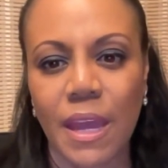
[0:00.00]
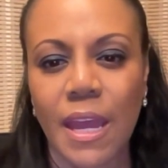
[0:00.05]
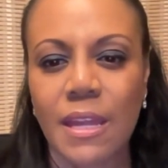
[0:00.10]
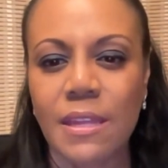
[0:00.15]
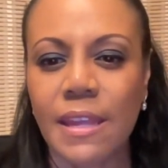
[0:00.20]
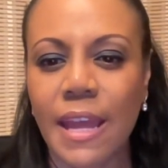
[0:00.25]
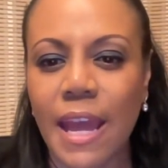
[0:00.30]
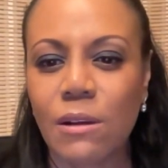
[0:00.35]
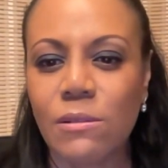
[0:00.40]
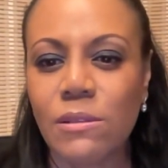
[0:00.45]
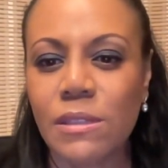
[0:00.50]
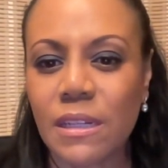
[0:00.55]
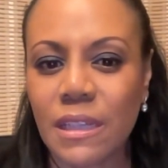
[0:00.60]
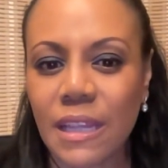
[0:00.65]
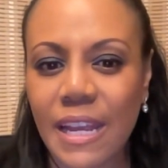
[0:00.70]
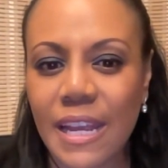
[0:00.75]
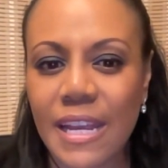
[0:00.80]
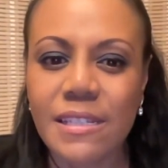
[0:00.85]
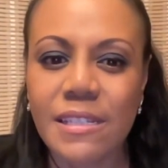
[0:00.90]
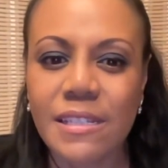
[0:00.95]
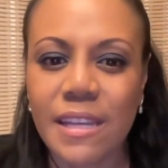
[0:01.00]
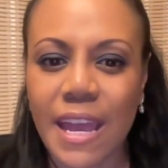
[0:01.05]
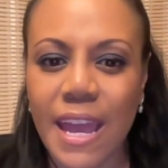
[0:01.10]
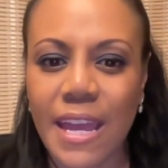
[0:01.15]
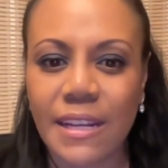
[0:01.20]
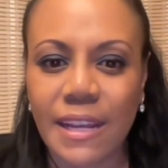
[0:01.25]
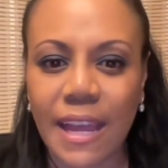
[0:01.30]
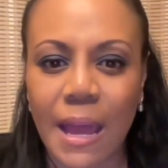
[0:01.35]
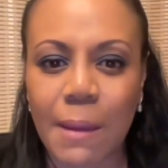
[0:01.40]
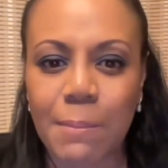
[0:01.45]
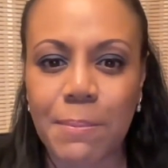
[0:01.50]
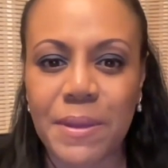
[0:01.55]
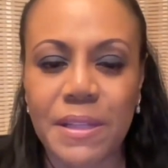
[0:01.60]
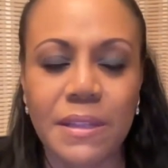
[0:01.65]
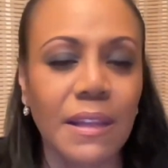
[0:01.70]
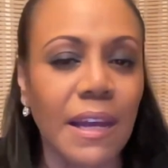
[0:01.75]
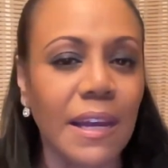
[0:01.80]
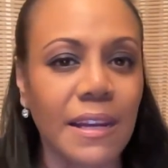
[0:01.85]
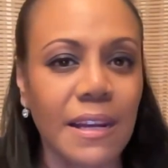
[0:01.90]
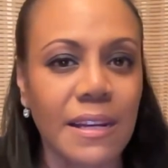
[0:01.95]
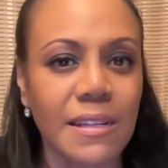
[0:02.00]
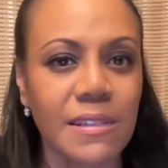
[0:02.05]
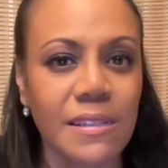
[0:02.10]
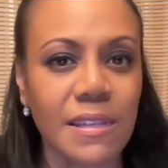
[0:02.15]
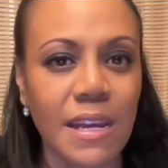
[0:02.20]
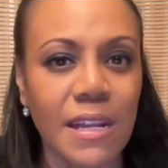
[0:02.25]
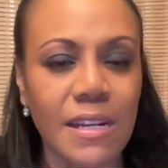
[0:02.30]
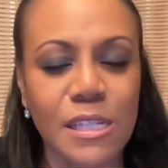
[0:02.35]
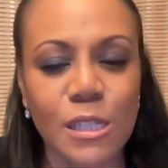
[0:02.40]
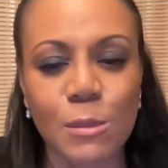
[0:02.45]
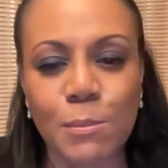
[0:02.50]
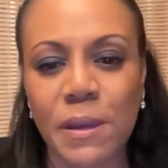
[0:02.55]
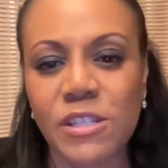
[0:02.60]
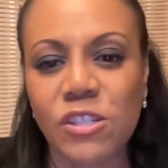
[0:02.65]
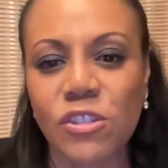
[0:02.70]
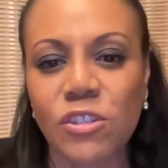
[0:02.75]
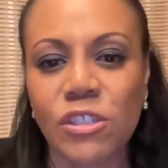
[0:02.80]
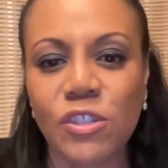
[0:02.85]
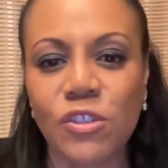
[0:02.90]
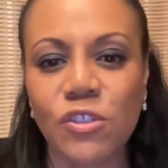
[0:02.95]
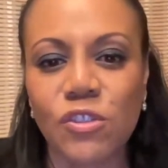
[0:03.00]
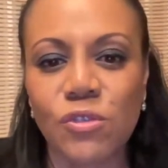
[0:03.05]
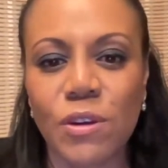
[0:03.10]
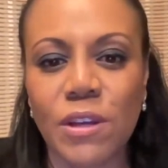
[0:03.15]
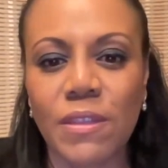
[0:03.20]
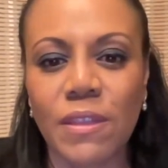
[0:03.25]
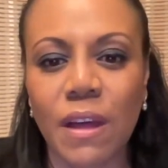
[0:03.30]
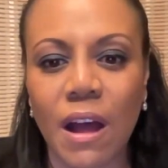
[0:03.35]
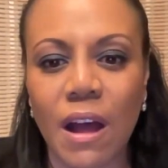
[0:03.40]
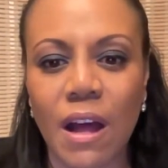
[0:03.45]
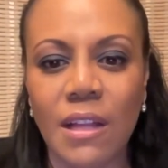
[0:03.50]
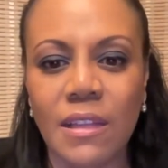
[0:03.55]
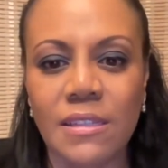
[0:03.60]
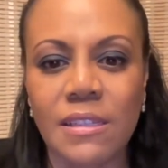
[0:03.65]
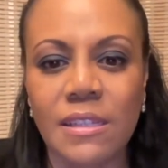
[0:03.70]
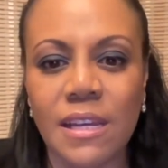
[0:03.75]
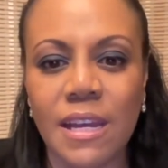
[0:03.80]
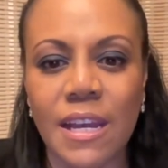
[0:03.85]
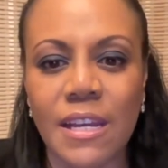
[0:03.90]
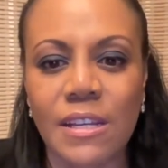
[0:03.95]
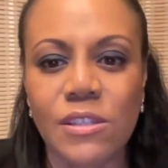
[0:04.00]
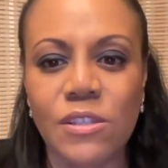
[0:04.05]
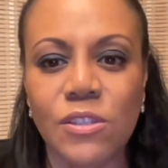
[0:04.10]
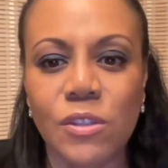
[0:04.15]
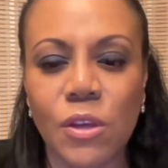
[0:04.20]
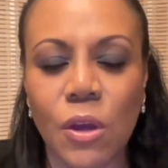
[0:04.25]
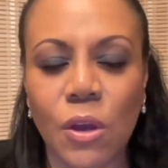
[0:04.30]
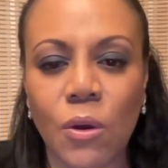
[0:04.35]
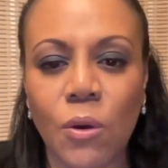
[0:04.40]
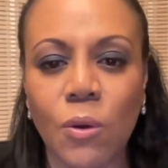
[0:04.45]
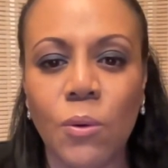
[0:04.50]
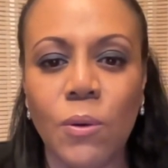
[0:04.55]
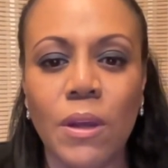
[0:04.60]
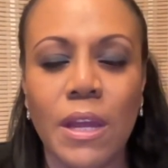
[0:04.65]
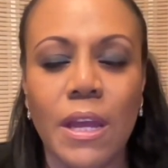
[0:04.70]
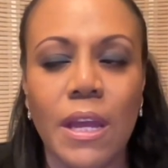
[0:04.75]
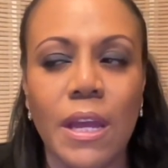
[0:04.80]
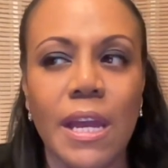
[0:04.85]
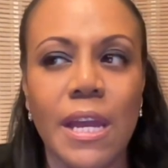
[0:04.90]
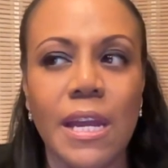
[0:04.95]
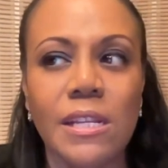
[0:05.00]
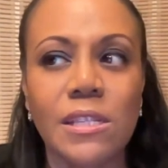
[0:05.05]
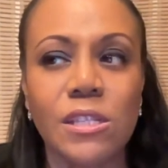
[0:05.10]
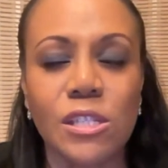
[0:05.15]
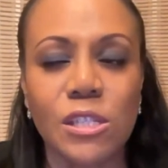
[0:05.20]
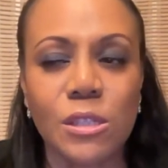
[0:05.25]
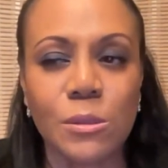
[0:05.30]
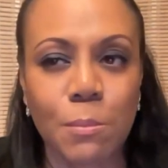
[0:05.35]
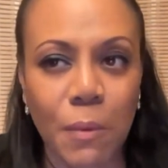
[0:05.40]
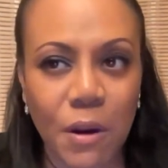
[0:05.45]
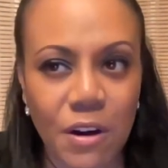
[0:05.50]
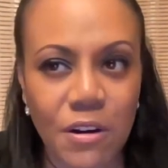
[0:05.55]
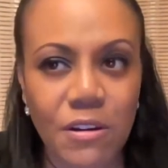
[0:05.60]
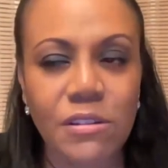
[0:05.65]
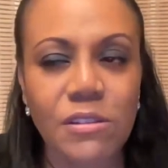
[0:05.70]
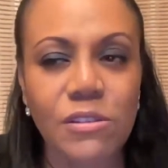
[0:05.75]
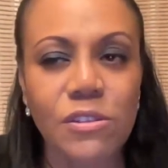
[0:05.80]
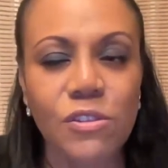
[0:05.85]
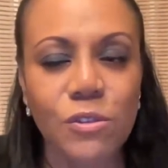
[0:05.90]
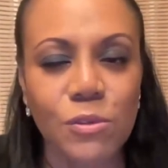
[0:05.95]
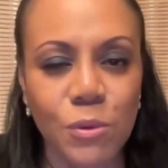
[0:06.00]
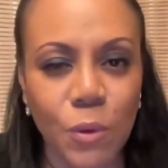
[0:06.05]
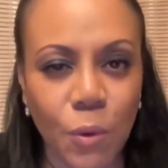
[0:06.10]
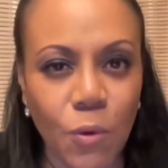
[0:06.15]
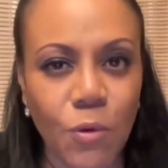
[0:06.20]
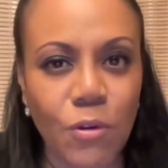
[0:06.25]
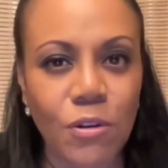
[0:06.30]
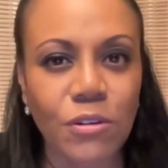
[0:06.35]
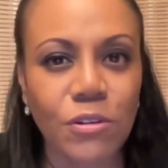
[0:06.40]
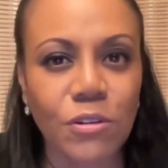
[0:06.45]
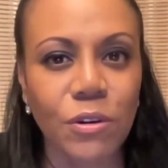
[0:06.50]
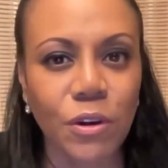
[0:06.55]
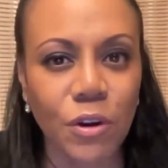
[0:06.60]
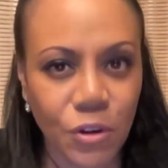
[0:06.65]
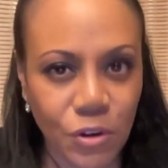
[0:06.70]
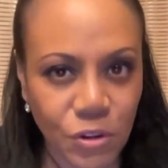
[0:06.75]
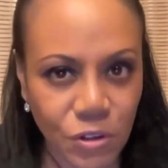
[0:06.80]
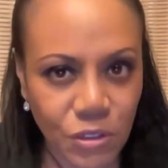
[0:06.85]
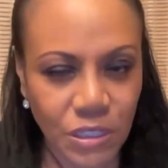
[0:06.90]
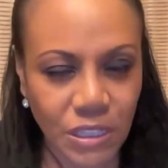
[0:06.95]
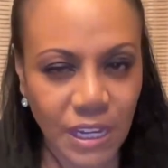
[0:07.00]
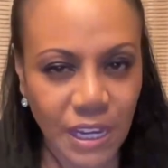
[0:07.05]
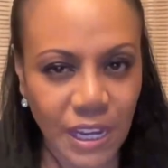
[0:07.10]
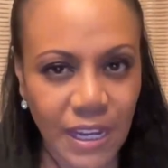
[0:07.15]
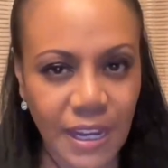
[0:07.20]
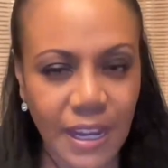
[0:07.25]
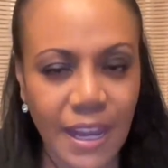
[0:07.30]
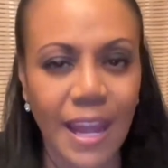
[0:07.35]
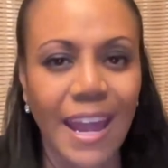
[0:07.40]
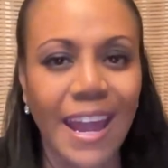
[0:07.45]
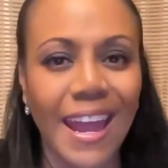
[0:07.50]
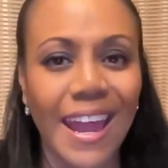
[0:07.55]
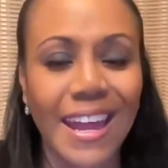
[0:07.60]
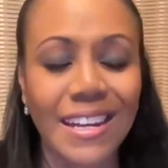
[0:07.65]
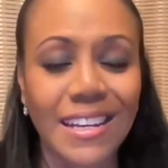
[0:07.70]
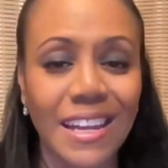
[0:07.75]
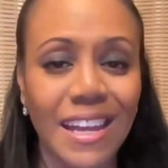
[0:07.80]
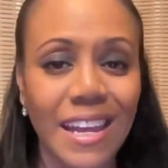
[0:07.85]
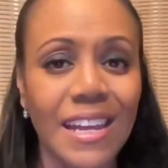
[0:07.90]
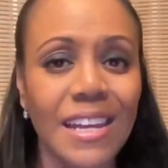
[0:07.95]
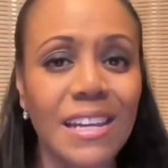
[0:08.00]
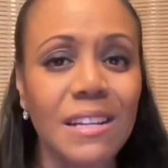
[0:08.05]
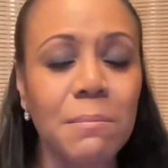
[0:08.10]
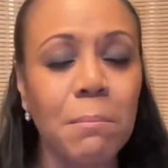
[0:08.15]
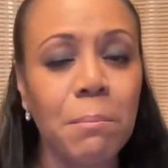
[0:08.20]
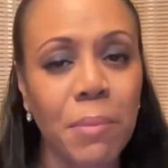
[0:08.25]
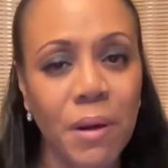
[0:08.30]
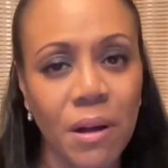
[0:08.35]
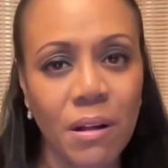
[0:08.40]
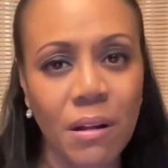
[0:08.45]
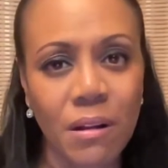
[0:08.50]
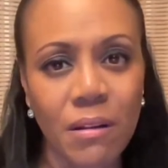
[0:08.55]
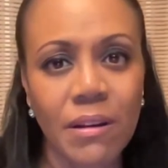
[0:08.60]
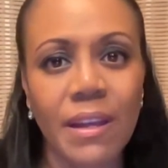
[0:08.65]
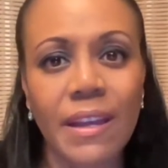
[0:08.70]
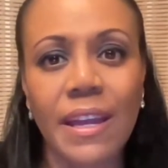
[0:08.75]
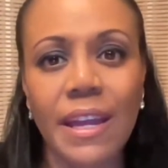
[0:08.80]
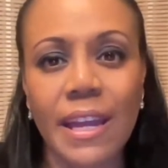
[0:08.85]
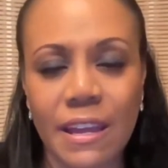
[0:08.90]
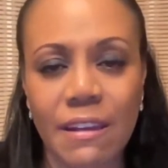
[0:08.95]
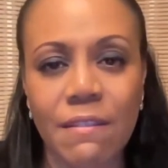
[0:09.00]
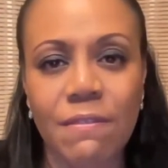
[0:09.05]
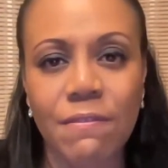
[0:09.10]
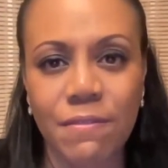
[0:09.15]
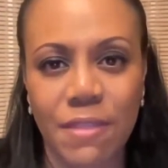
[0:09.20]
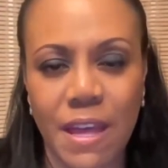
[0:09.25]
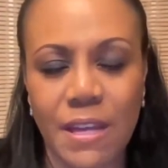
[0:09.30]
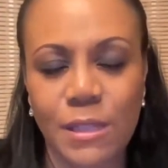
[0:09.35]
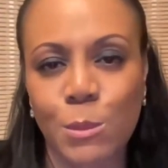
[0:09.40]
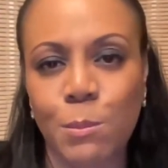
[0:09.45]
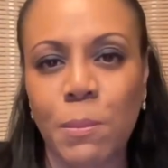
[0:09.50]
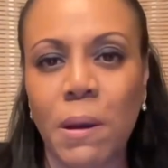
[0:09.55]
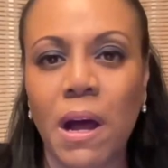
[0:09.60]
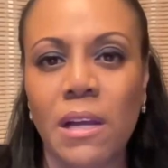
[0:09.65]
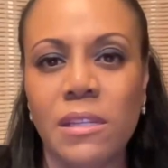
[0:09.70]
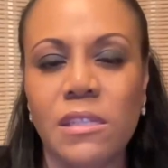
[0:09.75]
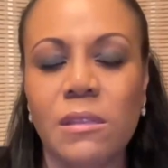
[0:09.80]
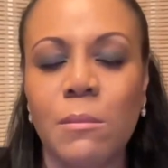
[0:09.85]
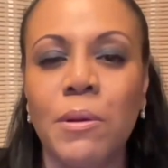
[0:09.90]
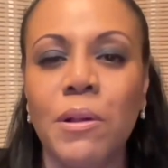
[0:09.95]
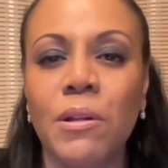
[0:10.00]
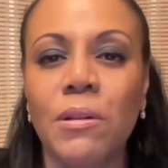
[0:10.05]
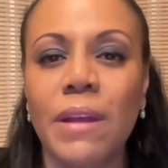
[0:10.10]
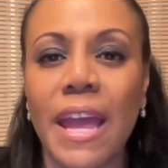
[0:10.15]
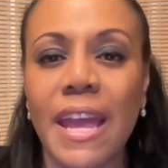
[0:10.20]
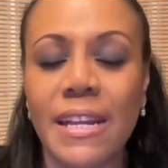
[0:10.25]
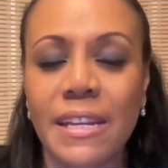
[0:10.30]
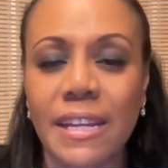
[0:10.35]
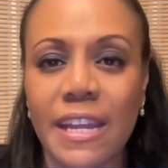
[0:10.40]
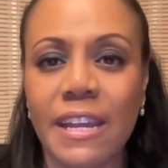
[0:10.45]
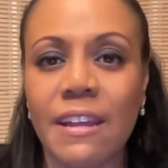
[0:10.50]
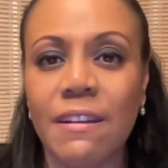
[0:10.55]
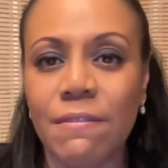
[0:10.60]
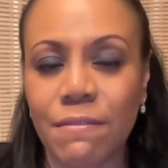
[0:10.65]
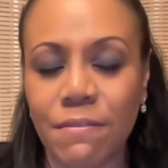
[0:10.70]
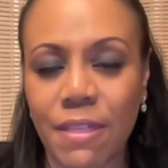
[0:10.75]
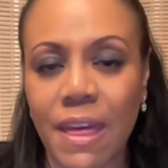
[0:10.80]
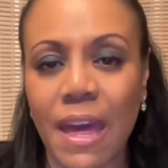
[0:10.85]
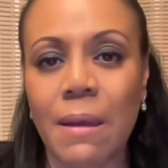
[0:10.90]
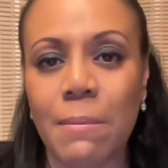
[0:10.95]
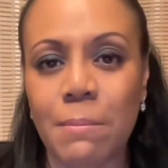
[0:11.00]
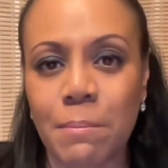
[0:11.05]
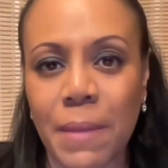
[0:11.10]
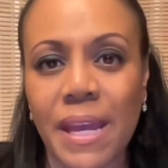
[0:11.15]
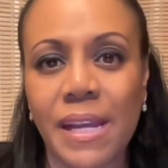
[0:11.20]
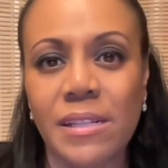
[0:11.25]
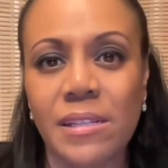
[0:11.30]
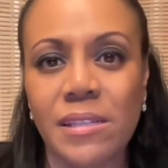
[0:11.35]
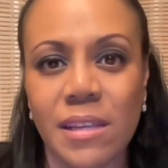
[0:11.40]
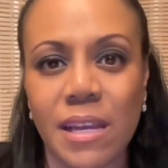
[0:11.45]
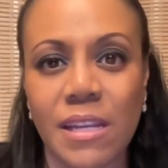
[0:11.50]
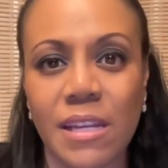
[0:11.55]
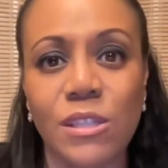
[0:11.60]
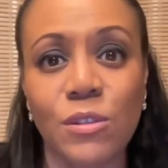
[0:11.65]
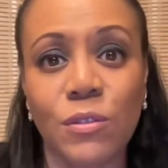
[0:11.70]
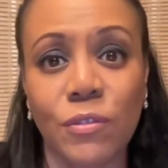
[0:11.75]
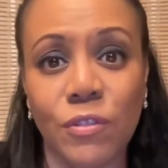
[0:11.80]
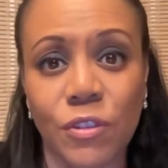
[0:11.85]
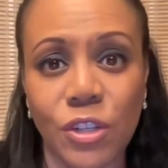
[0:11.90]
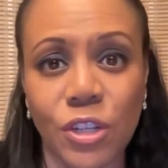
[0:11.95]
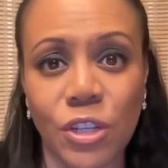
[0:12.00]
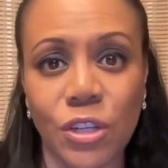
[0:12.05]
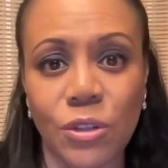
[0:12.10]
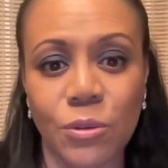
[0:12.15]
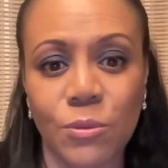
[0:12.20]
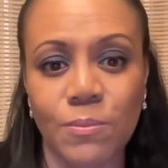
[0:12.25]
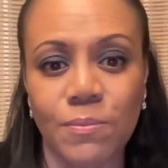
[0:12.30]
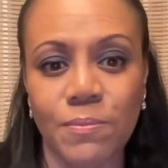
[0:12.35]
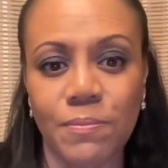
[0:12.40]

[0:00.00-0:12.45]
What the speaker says: Now, delays can happen, like I said, especially during the holidays. So it's smart to order early and in bulk if that's possible and if that makes sense for you.